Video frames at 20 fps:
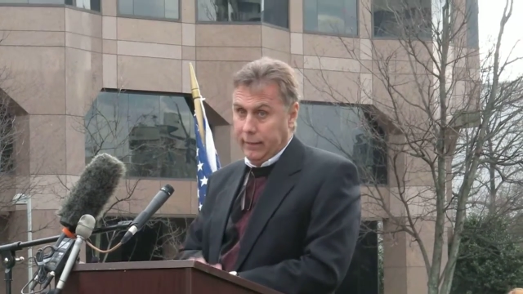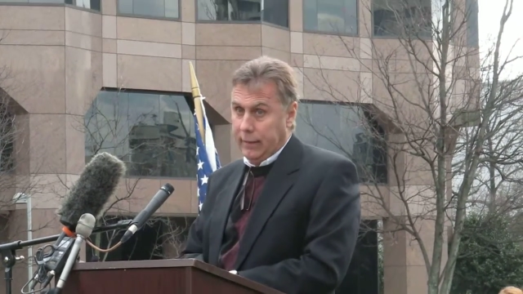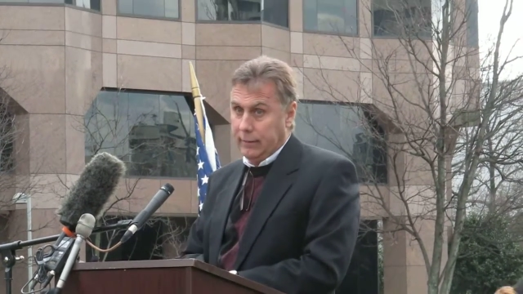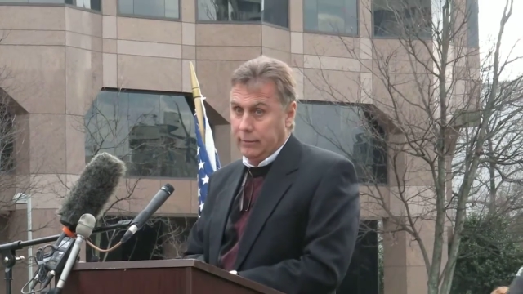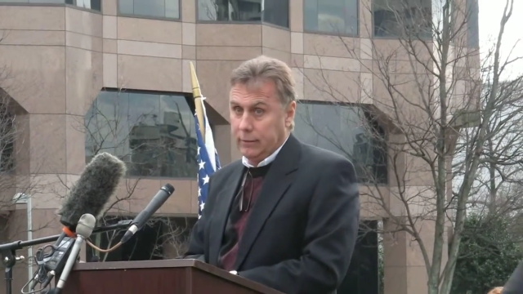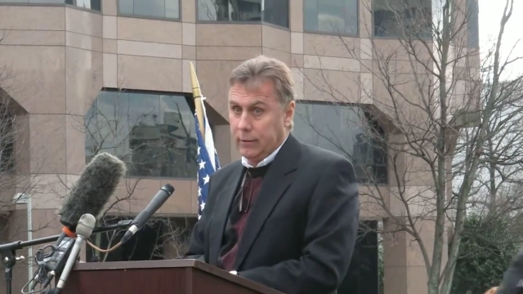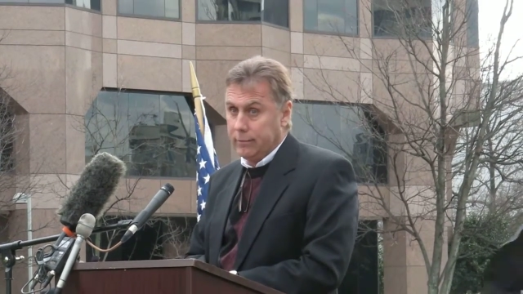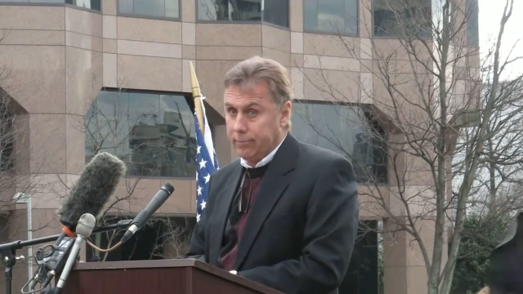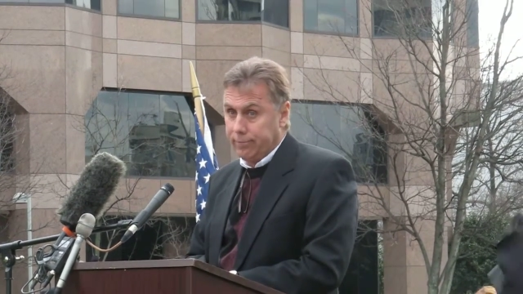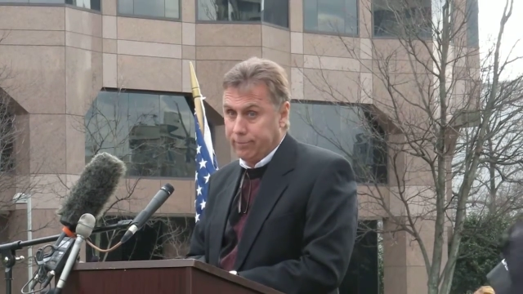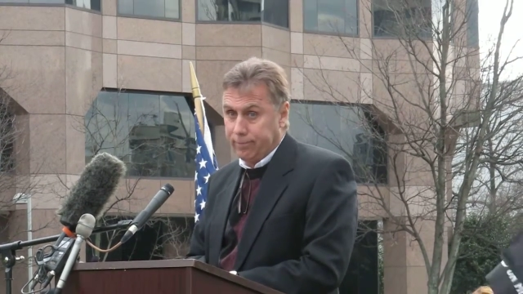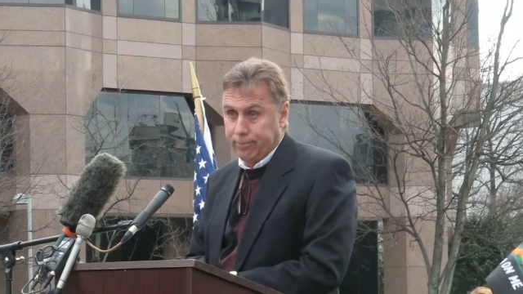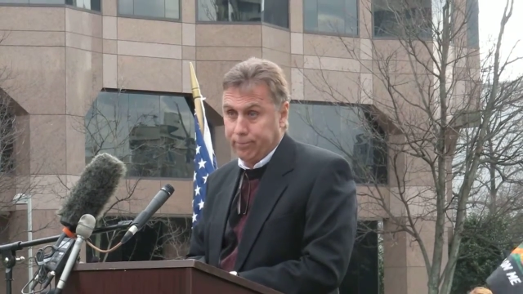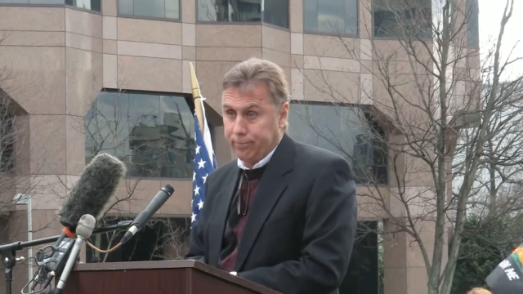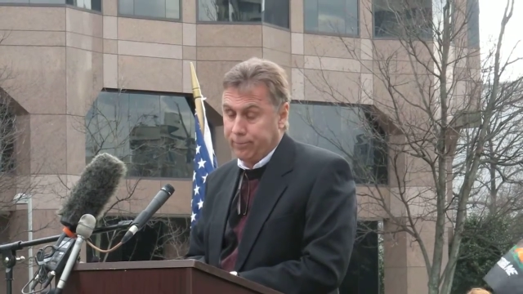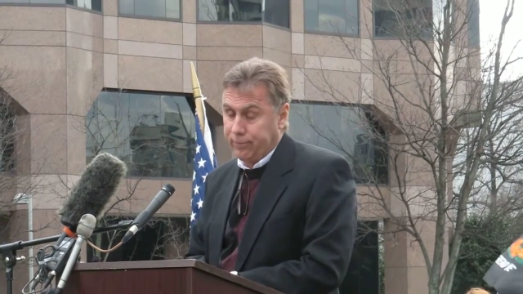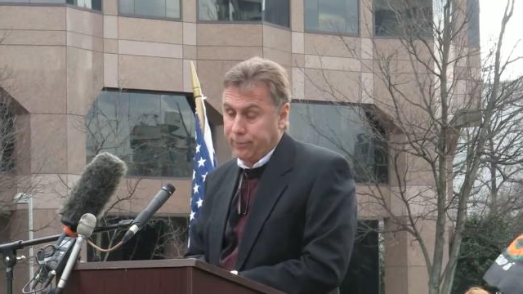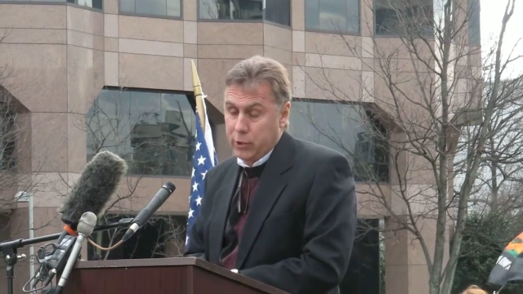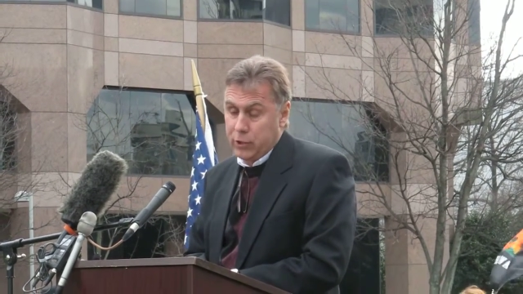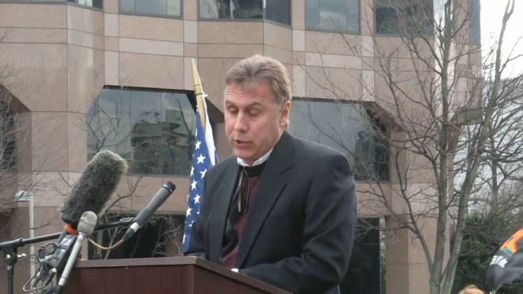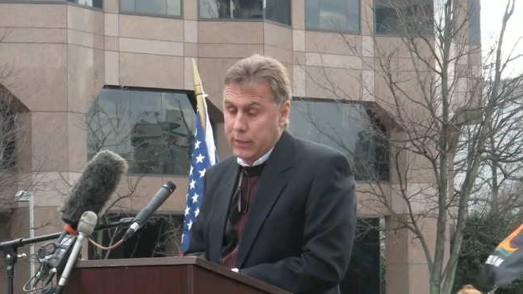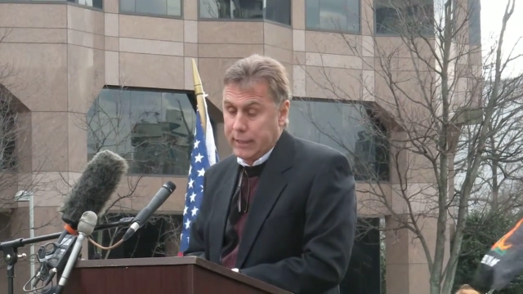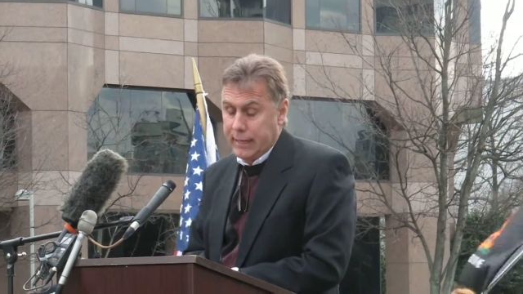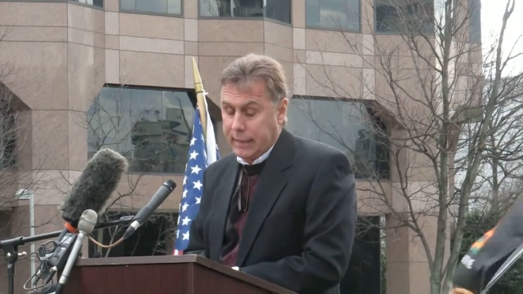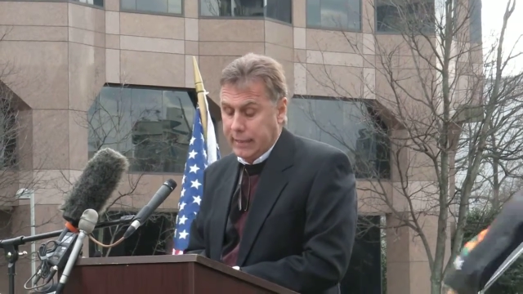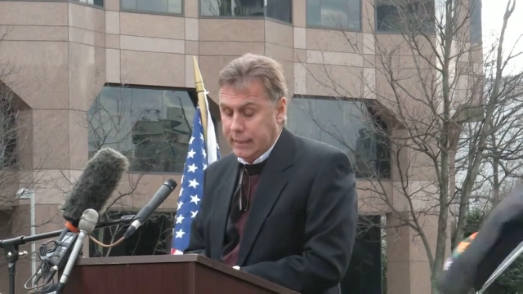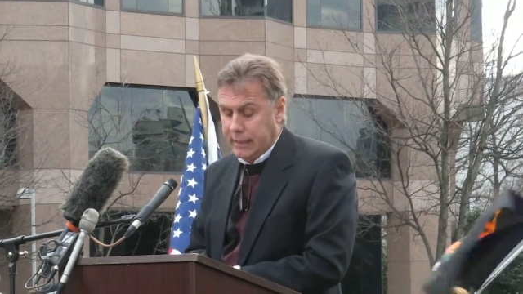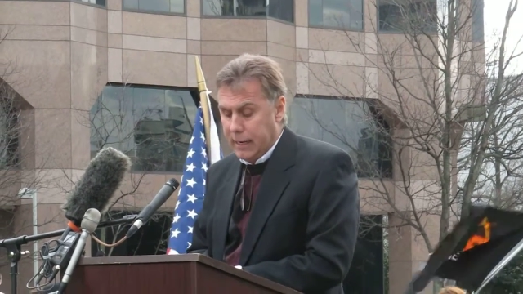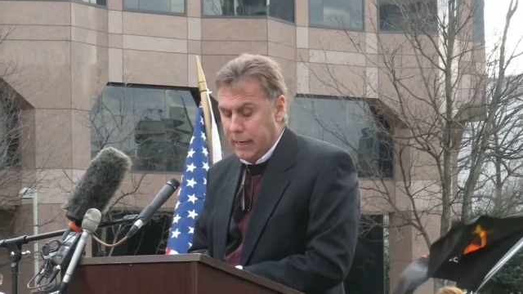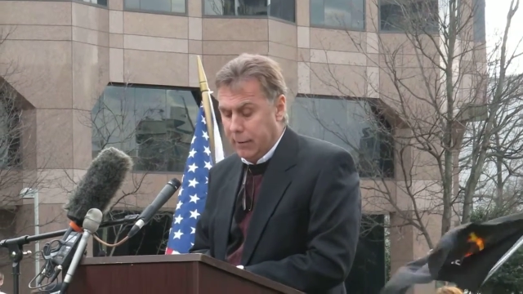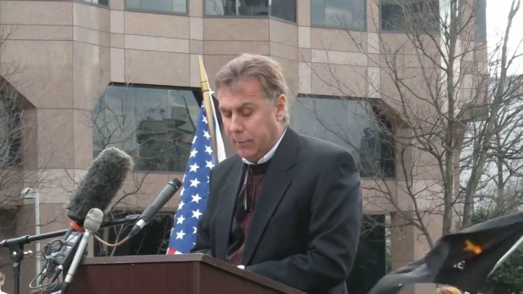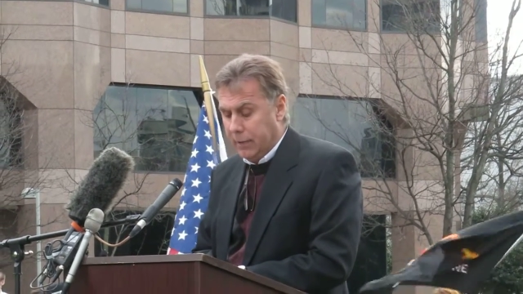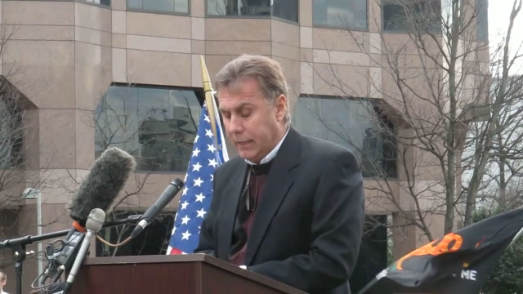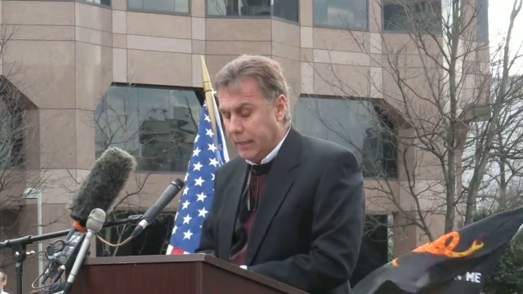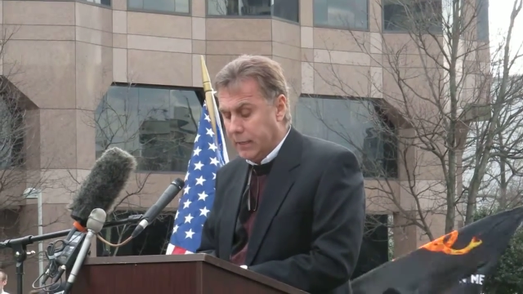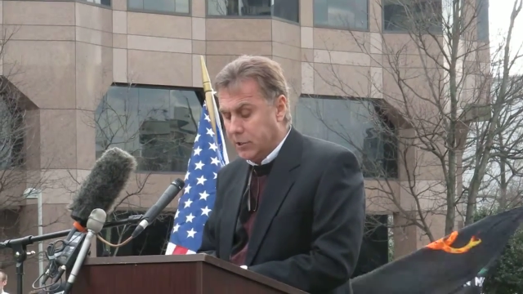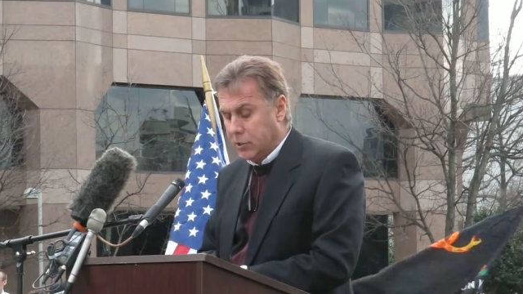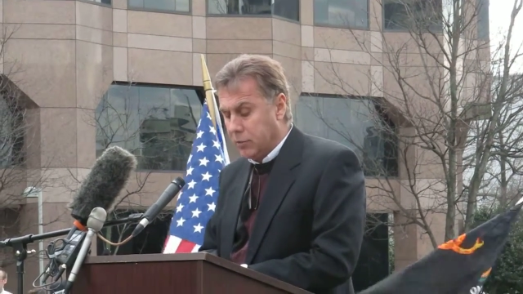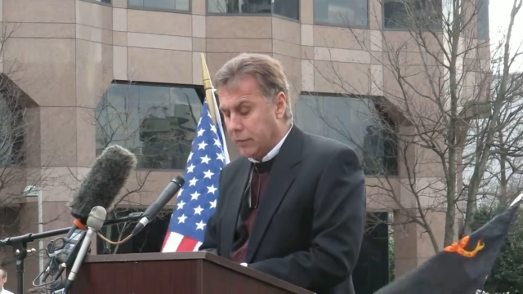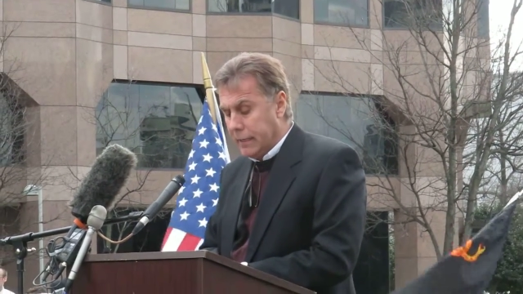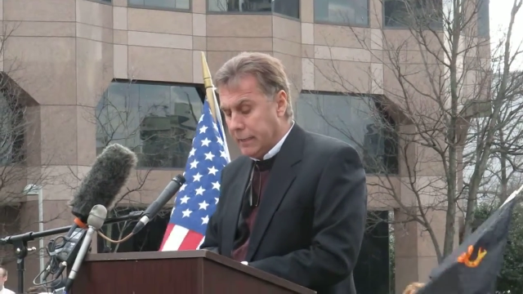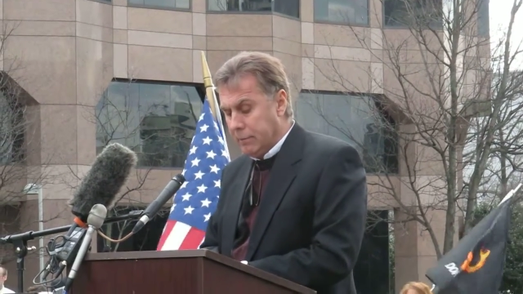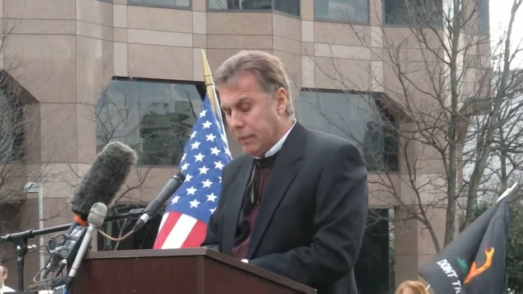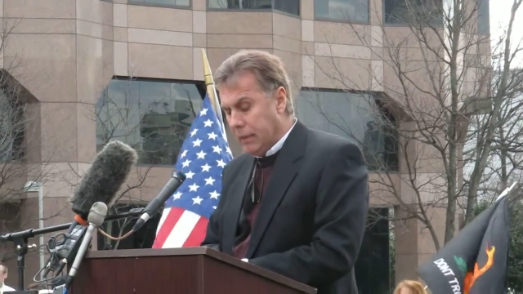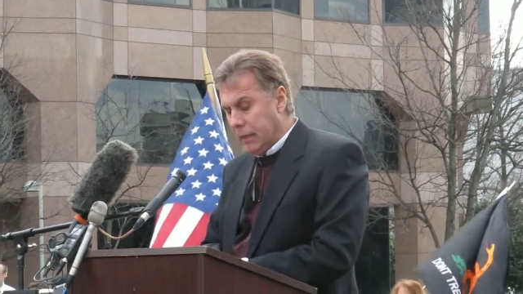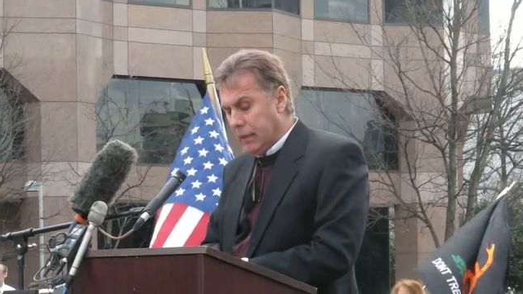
than virtually any time in history.